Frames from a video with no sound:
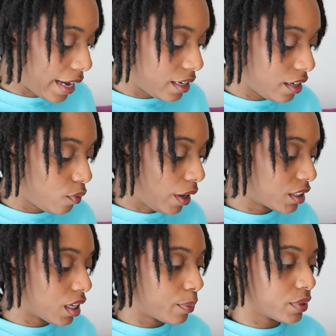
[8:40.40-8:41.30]
I did
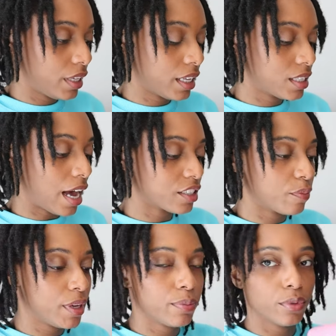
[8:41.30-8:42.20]
watch a couple of TikToks
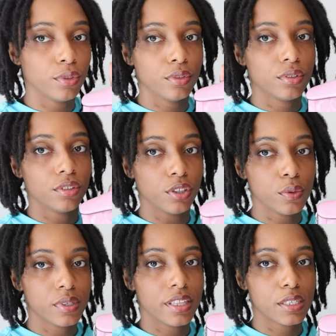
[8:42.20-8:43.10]
of people
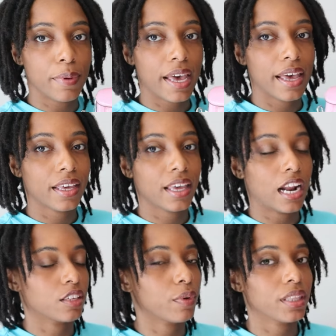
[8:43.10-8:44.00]
using this bag, and
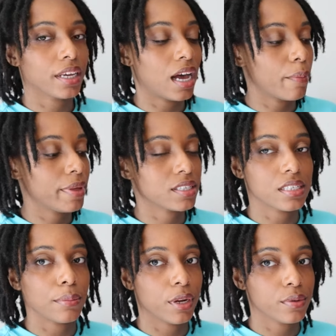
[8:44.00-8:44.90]
I was reading the comments
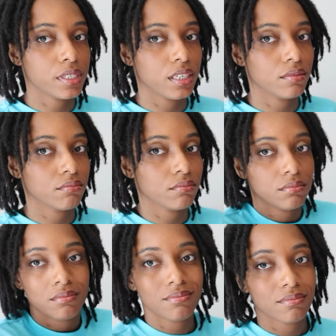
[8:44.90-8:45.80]
because I'm nosy.
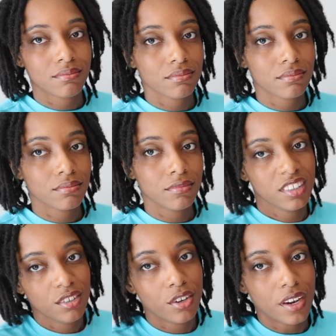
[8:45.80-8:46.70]

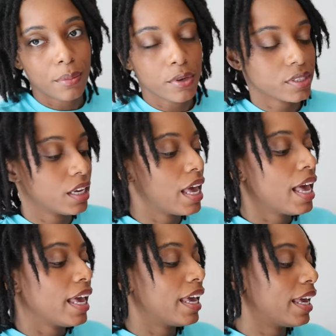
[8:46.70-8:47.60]
You know that I'm nosy.
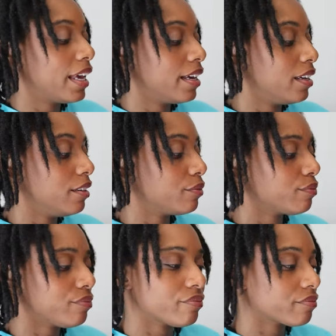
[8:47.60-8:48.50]
And
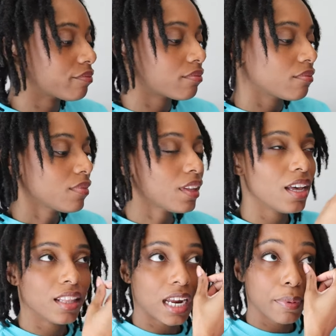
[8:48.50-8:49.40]

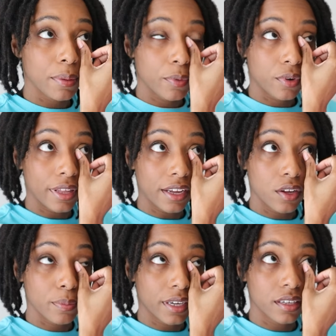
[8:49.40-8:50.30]
a lot of people were like,
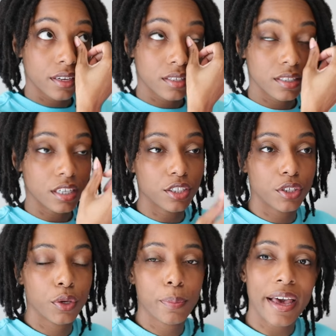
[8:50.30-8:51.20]
oh my goodness, it's such a
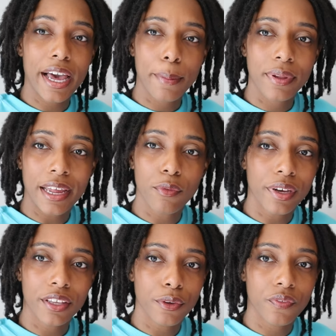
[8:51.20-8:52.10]
cute bag, but like,
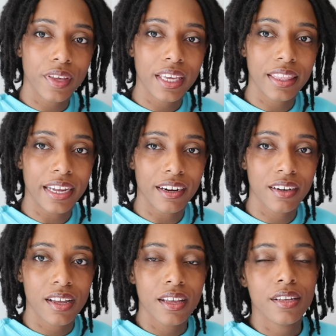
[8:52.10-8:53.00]
what can you fit in
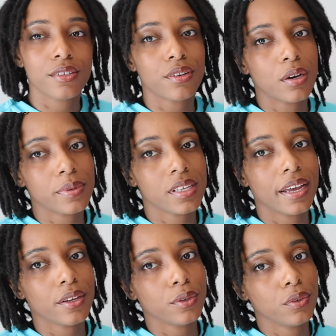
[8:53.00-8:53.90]
there? So I was
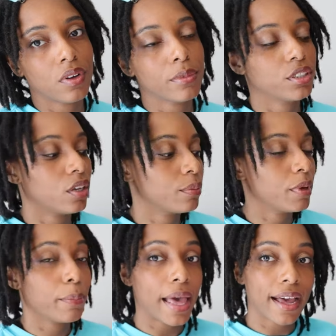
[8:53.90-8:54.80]
like, ooh, if I'm gonna show them
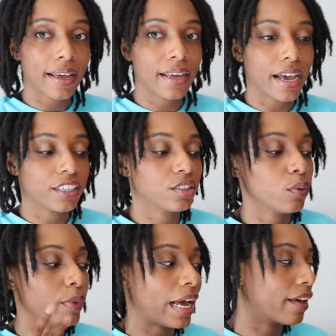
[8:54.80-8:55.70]
the bag I got, I show
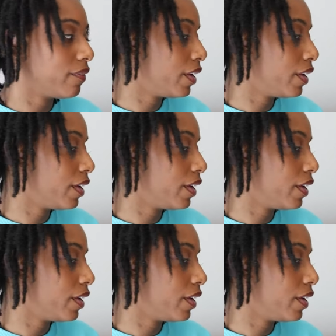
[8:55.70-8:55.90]
them what I can